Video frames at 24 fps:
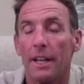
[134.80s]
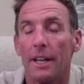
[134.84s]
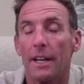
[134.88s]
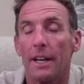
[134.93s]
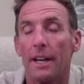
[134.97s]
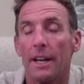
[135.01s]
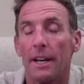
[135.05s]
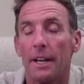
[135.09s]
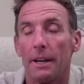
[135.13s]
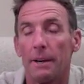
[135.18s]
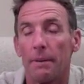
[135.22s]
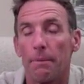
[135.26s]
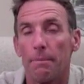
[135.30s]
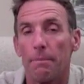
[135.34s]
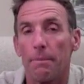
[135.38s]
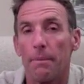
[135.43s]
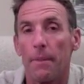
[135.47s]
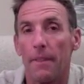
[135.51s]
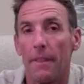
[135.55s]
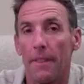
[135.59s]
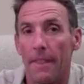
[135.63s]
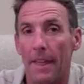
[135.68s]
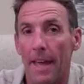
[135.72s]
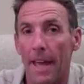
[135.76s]

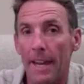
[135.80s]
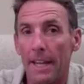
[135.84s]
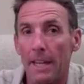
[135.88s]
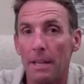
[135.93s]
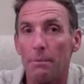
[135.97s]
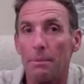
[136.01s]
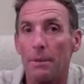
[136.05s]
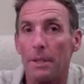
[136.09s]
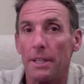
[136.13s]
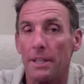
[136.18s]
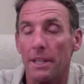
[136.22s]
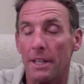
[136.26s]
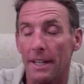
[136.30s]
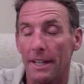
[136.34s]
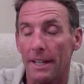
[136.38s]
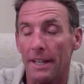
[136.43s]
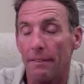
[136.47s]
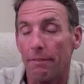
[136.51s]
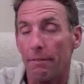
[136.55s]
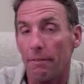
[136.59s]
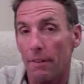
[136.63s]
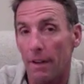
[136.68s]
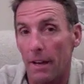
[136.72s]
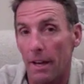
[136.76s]
that can be done
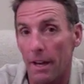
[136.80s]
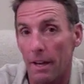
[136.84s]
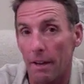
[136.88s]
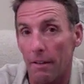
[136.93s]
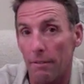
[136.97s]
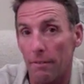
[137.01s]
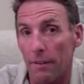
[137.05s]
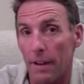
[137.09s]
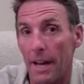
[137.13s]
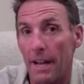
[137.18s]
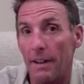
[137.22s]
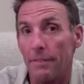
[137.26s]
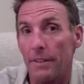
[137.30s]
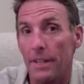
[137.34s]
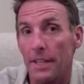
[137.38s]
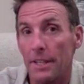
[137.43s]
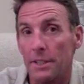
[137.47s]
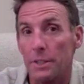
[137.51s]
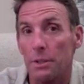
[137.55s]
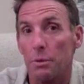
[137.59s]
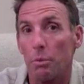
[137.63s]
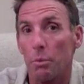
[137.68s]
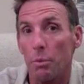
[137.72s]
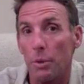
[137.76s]
5
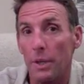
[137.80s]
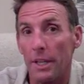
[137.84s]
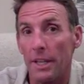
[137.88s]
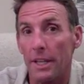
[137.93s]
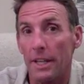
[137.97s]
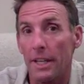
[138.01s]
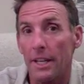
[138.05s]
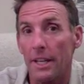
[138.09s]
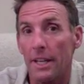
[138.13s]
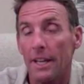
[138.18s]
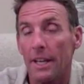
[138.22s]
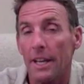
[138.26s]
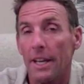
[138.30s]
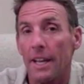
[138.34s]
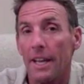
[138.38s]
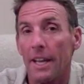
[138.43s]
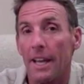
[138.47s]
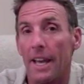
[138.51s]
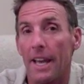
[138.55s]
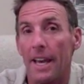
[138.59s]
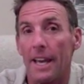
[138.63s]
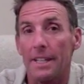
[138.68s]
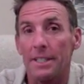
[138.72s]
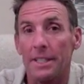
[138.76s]
days a week
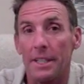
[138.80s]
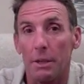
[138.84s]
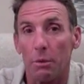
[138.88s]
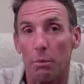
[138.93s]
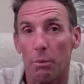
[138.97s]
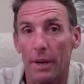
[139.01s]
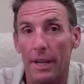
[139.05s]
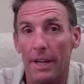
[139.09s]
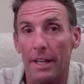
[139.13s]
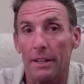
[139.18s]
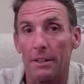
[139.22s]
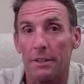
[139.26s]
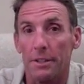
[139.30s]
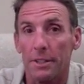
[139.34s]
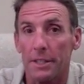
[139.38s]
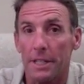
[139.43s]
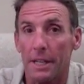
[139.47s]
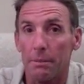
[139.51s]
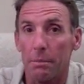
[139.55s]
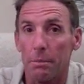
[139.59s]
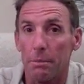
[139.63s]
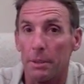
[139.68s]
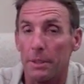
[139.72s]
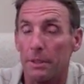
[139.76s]
as a regular
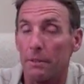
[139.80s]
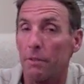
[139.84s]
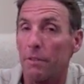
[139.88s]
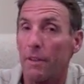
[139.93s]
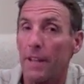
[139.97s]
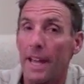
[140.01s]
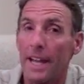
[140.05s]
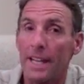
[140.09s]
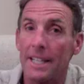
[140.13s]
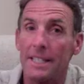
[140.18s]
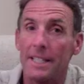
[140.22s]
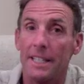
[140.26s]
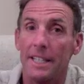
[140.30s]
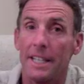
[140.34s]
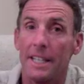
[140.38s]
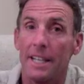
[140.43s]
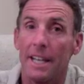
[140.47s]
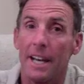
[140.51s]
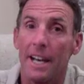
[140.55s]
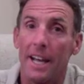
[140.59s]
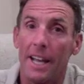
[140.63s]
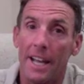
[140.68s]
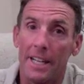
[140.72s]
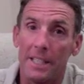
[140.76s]
supplement. The flaxseed,
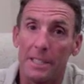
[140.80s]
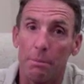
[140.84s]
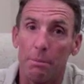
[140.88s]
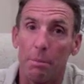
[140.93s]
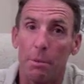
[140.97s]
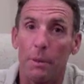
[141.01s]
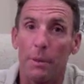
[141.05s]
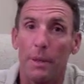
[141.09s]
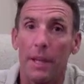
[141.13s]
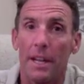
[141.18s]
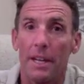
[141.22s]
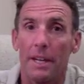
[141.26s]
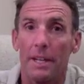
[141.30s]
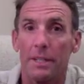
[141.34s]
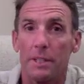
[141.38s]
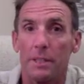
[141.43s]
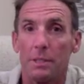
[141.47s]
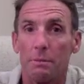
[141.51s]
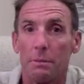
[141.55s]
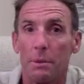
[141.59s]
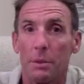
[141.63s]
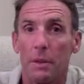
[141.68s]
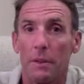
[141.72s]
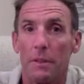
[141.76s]
I actually put that in a
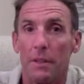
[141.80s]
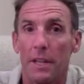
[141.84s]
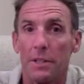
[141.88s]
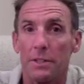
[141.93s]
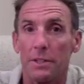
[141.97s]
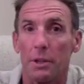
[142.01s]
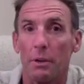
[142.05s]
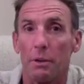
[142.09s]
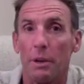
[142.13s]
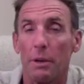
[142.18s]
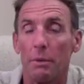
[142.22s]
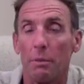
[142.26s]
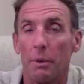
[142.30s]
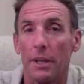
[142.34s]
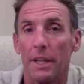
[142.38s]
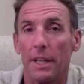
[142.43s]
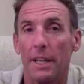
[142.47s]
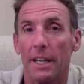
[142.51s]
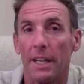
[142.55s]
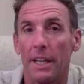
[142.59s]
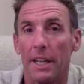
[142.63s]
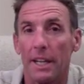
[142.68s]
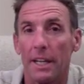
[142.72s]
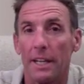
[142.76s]
smoothie, and that's a great way to
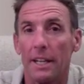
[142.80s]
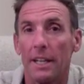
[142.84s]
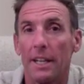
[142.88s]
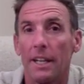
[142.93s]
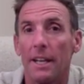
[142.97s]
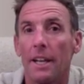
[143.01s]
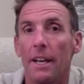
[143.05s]
get it.